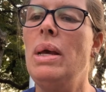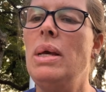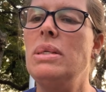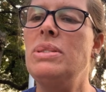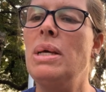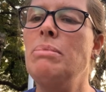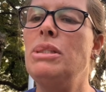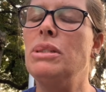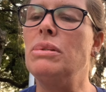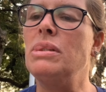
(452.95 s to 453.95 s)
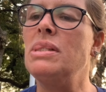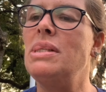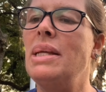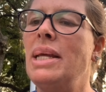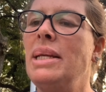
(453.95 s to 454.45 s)
Some children
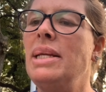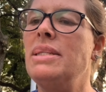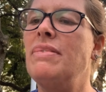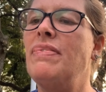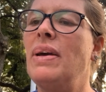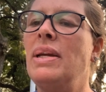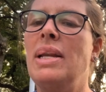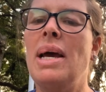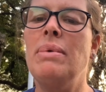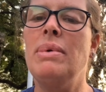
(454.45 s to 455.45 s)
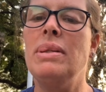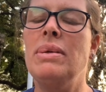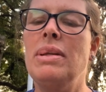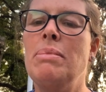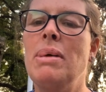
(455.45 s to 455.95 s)
say they need to find out whether
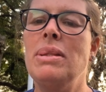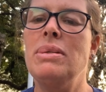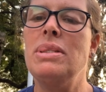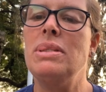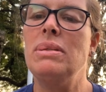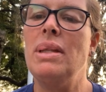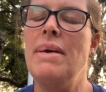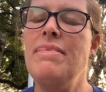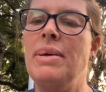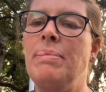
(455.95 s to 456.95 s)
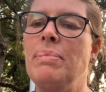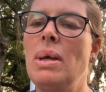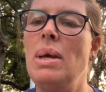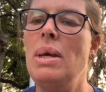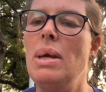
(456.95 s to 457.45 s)
their mothers still love them.
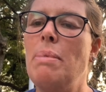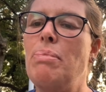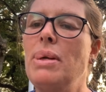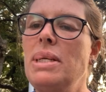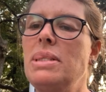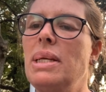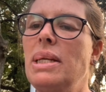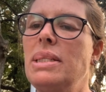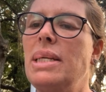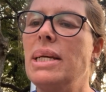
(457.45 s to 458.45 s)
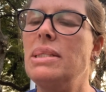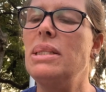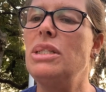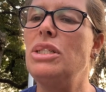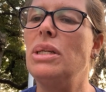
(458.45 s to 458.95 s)
A priest at a
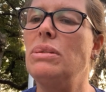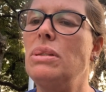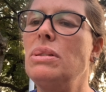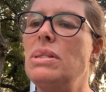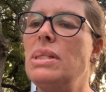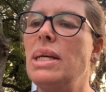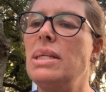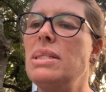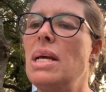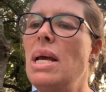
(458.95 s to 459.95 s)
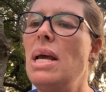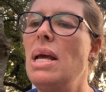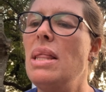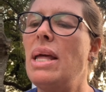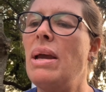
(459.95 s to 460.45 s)
Texas shelter says
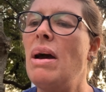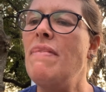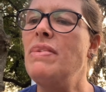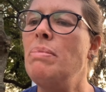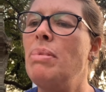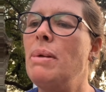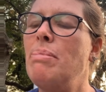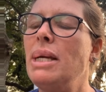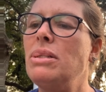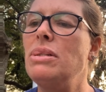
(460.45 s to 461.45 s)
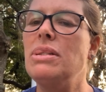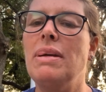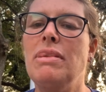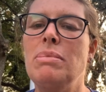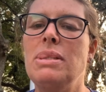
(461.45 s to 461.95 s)
they often bring pictures
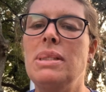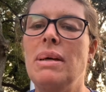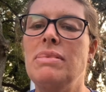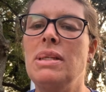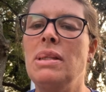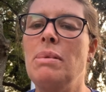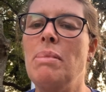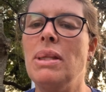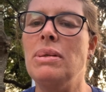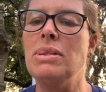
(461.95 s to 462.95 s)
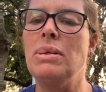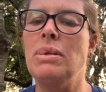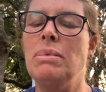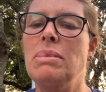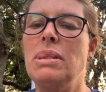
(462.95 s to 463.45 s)
of themselves in their mother's
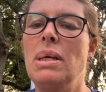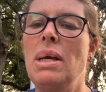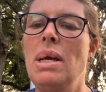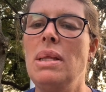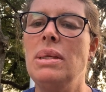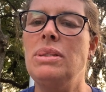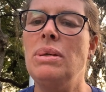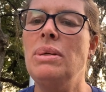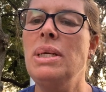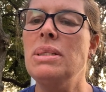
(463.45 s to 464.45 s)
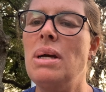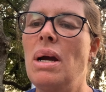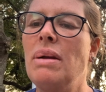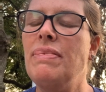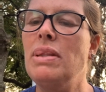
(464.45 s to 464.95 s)
arms. The journey is
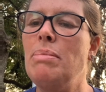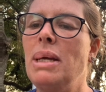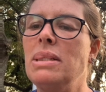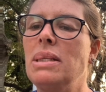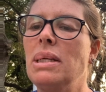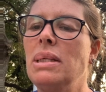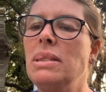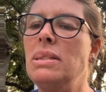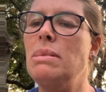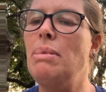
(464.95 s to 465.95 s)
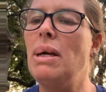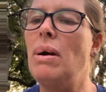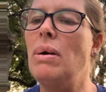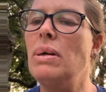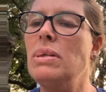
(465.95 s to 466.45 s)
hard for the Mexicans, but
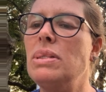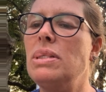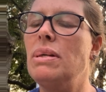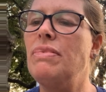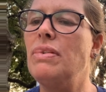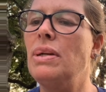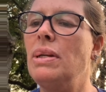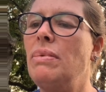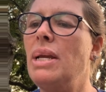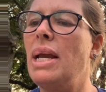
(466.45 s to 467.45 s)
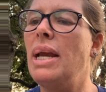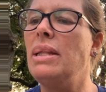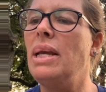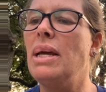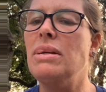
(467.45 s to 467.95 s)
harder still for Enrique
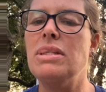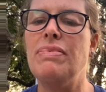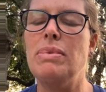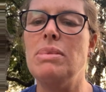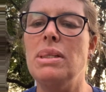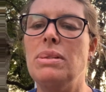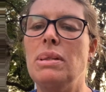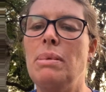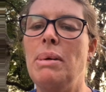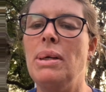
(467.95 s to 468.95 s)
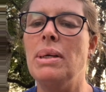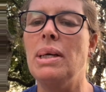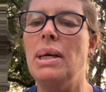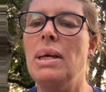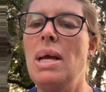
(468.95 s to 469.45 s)
and the others from Central
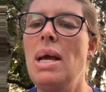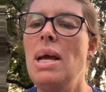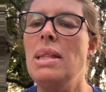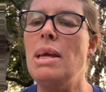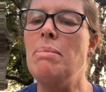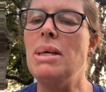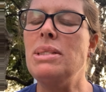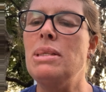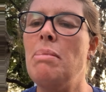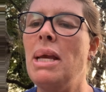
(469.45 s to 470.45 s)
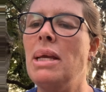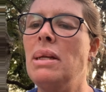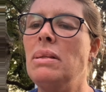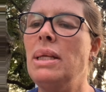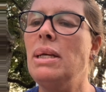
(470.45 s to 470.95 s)
America. They must make an
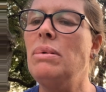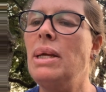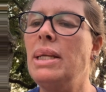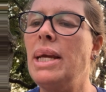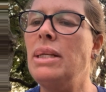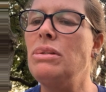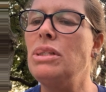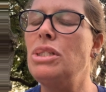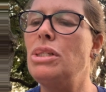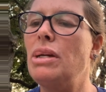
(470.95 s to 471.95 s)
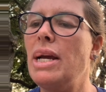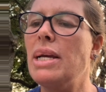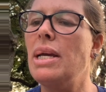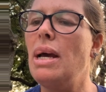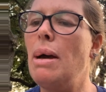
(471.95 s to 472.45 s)
illegal and dangerous
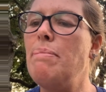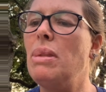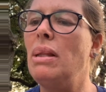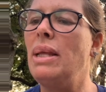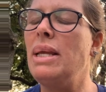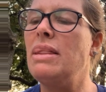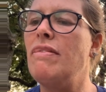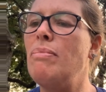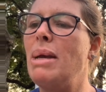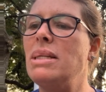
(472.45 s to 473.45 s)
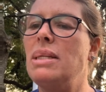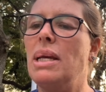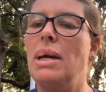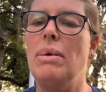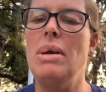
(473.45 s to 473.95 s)
trek up the length of
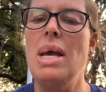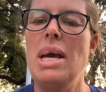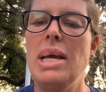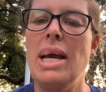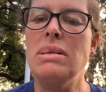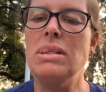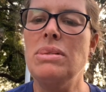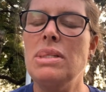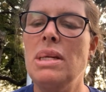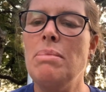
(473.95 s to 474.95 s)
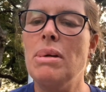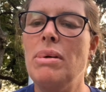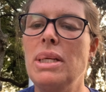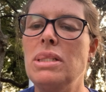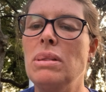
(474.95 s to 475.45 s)
Mexico. Counselors and
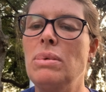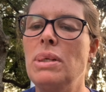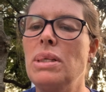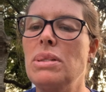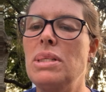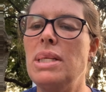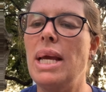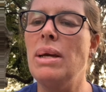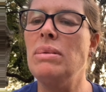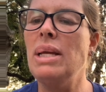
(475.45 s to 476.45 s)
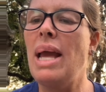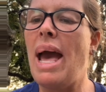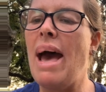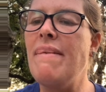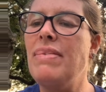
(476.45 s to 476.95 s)
immigration lawyers say only
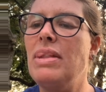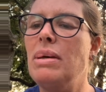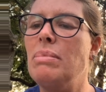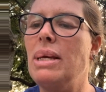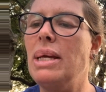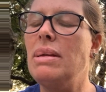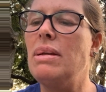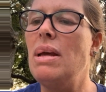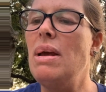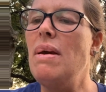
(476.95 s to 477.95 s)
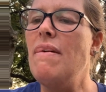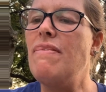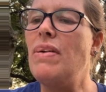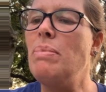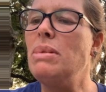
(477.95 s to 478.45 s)
half of them get
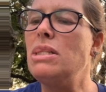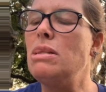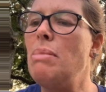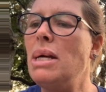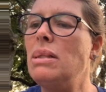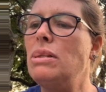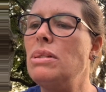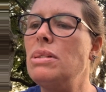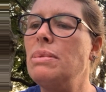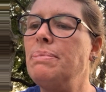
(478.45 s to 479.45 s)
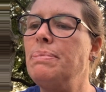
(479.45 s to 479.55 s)
from the smugglers.